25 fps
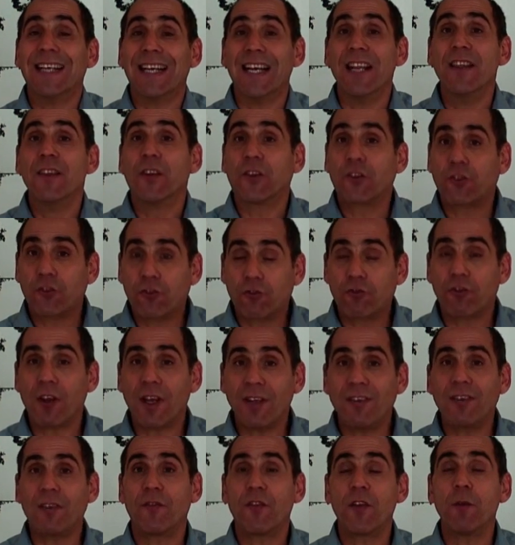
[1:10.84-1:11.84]
In the
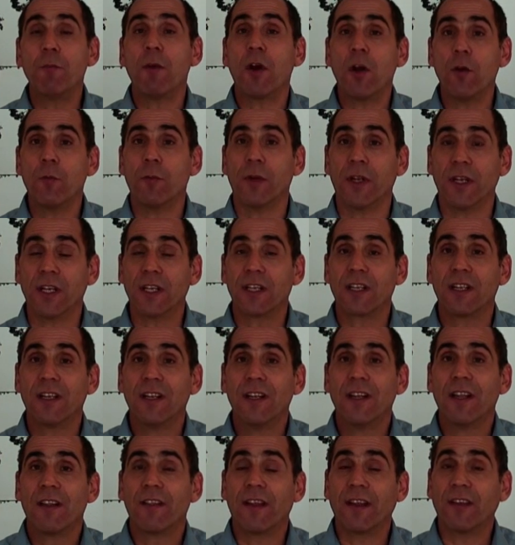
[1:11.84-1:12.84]
stress of the moment,
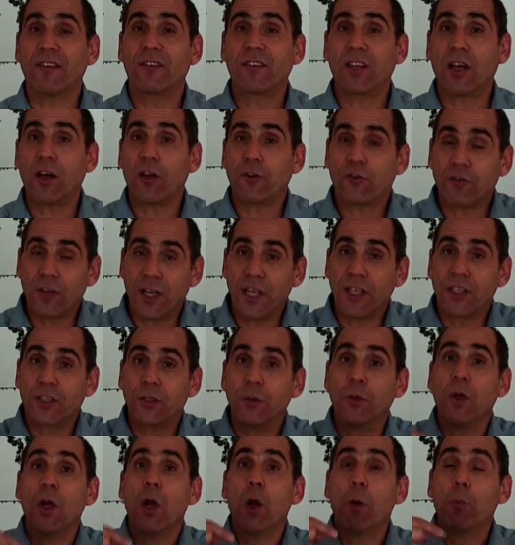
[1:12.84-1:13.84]
they start trying
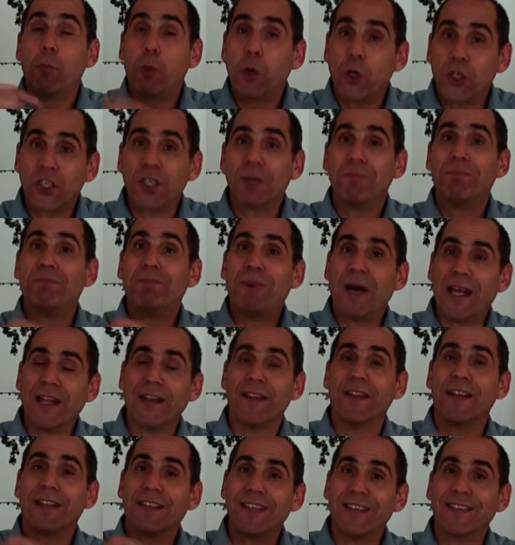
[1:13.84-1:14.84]
to push a
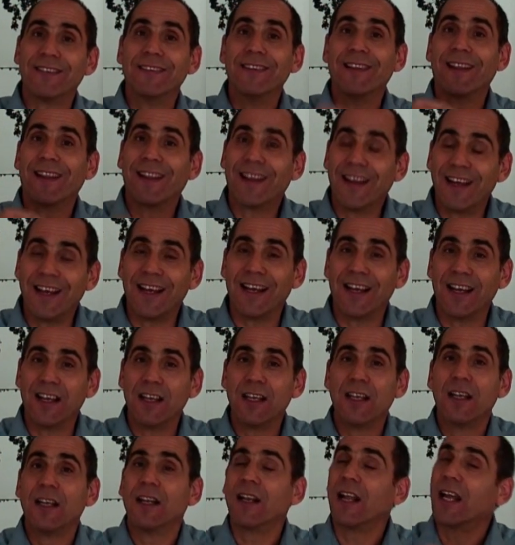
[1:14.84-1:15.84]
button that isn't
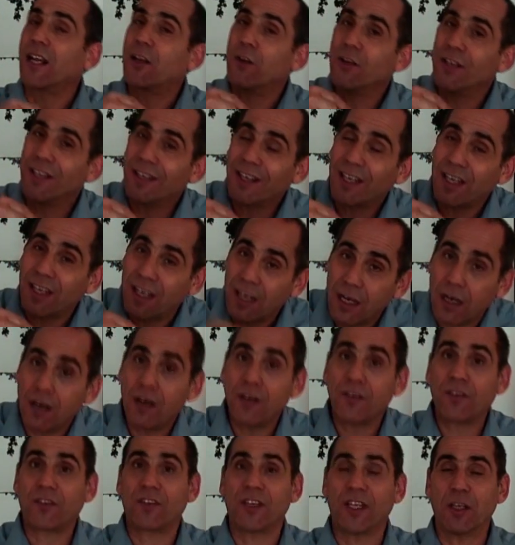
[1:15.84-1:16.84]
there, like on a
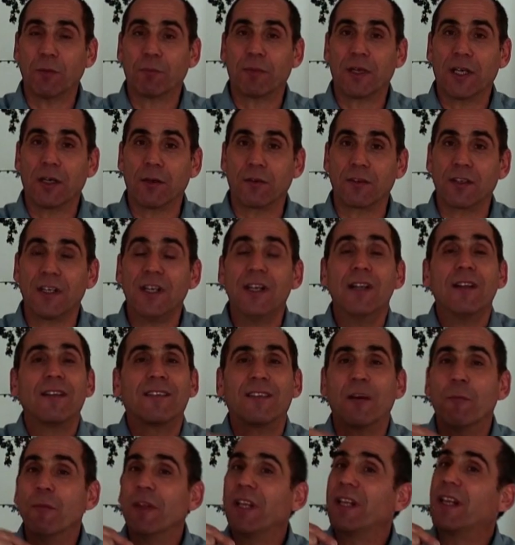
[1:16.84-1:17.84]
car seatbelt,
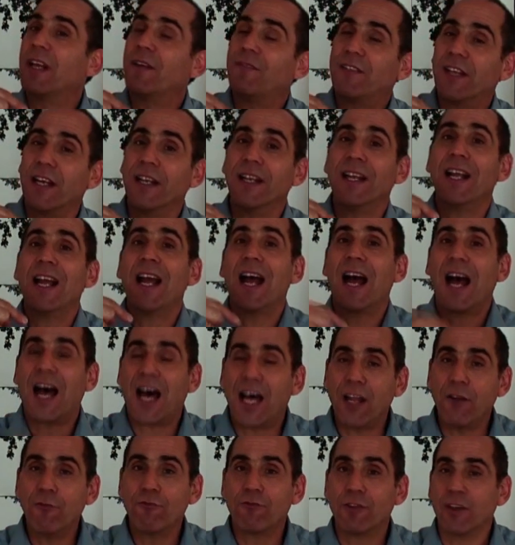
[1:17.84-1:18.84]
something they've done
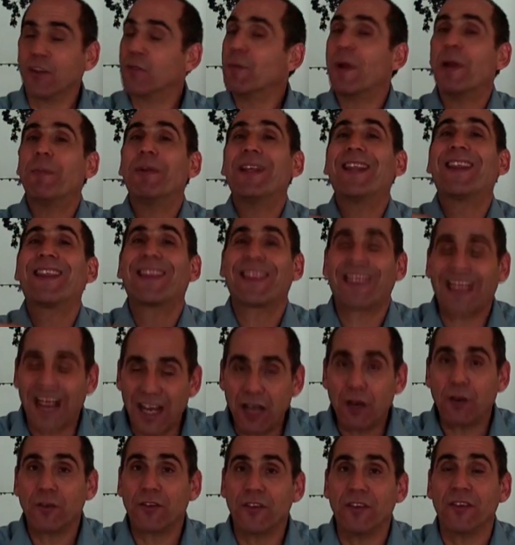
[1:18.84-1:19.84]
hundreds, maybe
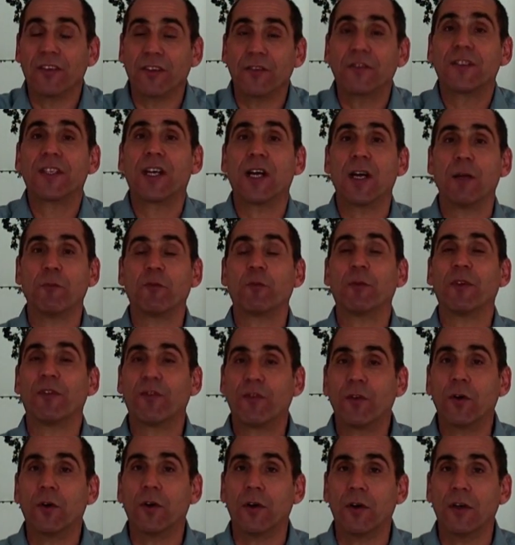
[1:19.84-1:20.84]
thousands of times
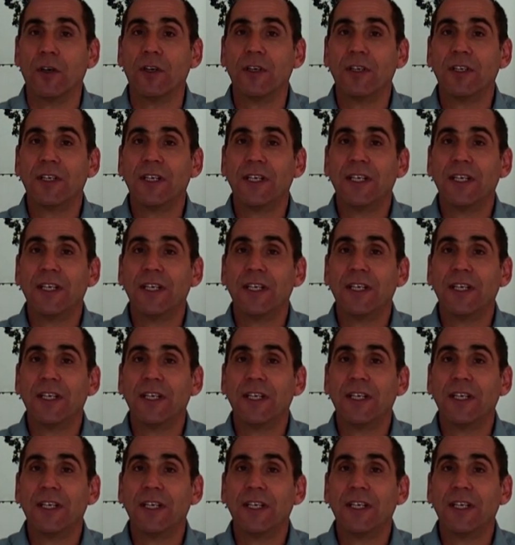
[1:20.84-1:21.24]
before,